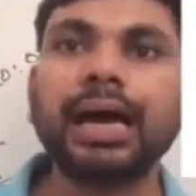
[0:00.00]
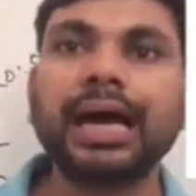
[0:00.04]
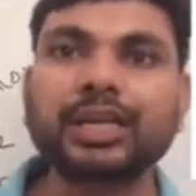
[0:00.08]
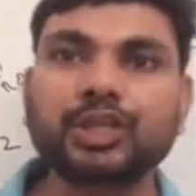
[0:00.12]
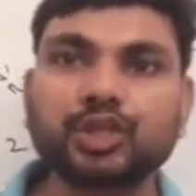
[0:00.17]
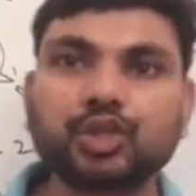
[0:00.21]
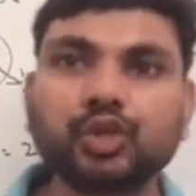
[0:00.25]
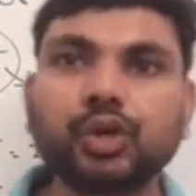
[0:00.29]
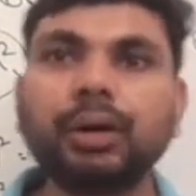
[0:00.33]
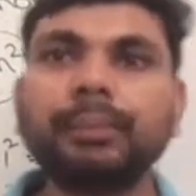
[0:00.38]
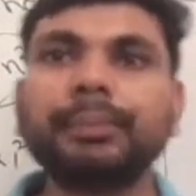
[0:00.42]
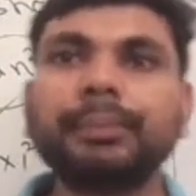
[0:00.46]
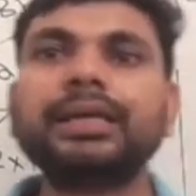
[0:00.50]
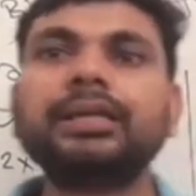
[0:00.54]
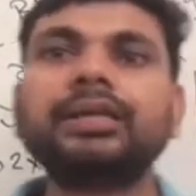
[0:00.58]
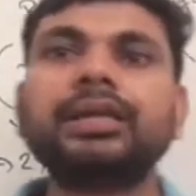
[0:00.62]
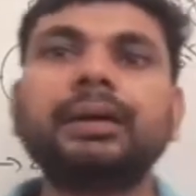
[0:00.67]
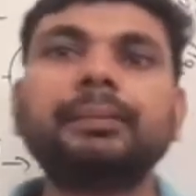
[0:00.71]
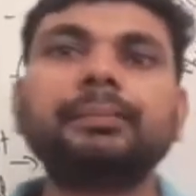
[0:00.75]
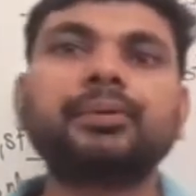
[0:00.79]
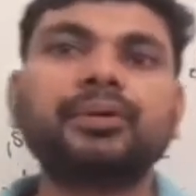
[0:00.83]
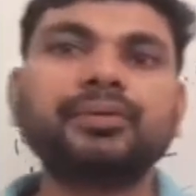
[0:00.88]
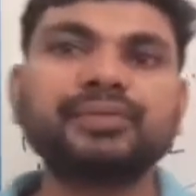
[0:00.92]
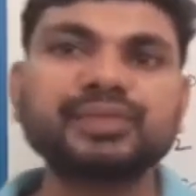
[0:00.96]
Atomic
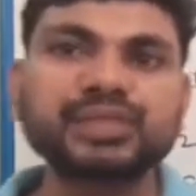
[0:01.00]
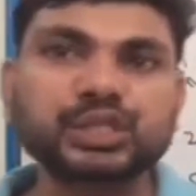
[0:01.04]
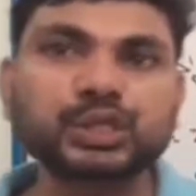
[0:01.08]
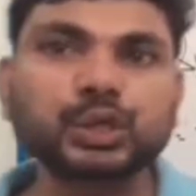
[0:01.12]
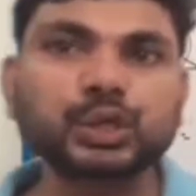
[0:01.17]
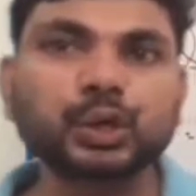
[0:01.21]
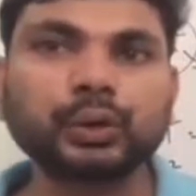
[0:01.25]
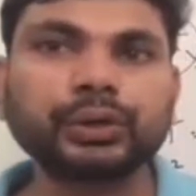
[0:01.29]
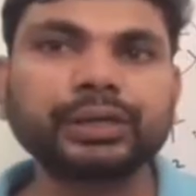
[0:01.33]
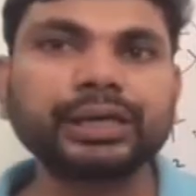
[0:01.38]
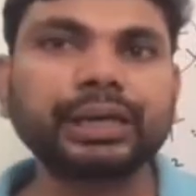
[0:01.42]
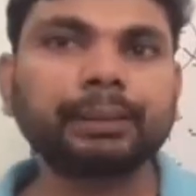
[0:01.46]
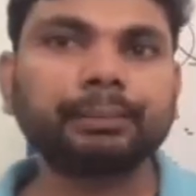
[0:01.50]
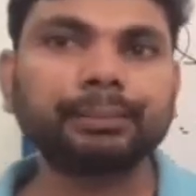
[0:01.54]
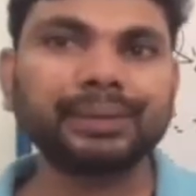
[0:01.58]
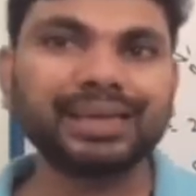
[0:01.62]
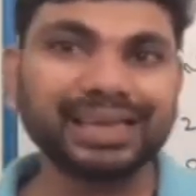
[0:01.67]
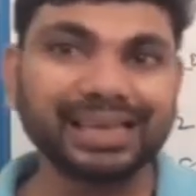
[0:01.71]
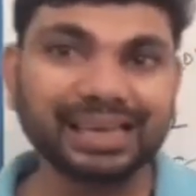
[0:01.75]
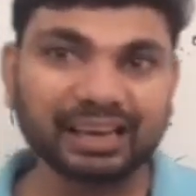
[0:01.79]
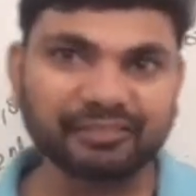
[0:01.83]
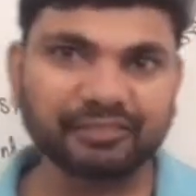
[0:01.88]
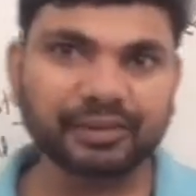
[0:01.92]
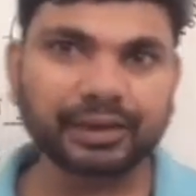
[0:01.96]
number of
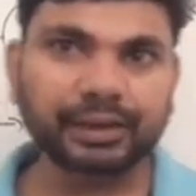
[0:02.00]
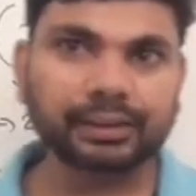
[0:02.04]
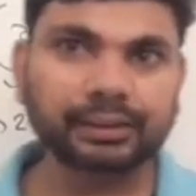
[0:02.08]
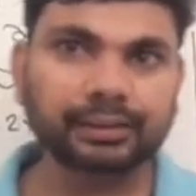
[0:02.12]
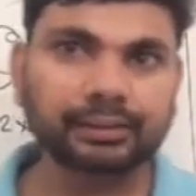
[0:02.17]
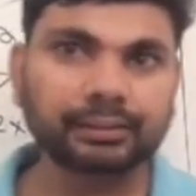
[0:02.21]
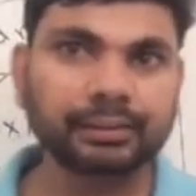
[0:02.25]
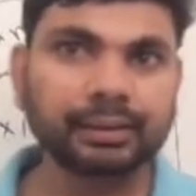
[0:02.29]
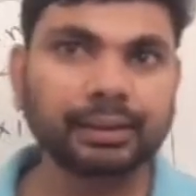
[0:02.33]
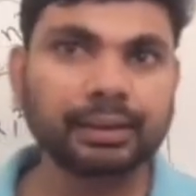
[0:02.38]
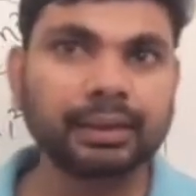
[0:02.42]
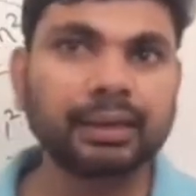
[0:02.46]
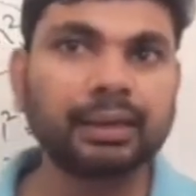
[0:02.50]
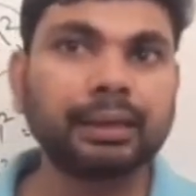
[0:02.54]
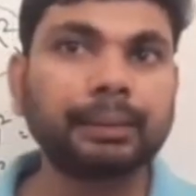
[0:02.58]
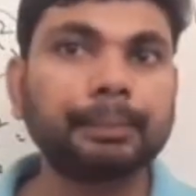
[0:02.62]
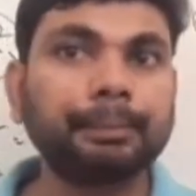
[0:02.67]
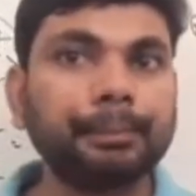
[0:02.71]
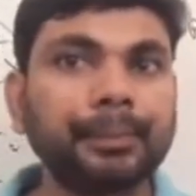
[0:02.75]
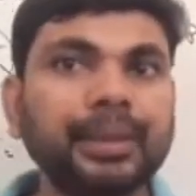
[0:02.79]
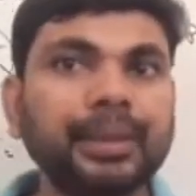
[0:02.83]
sodium 11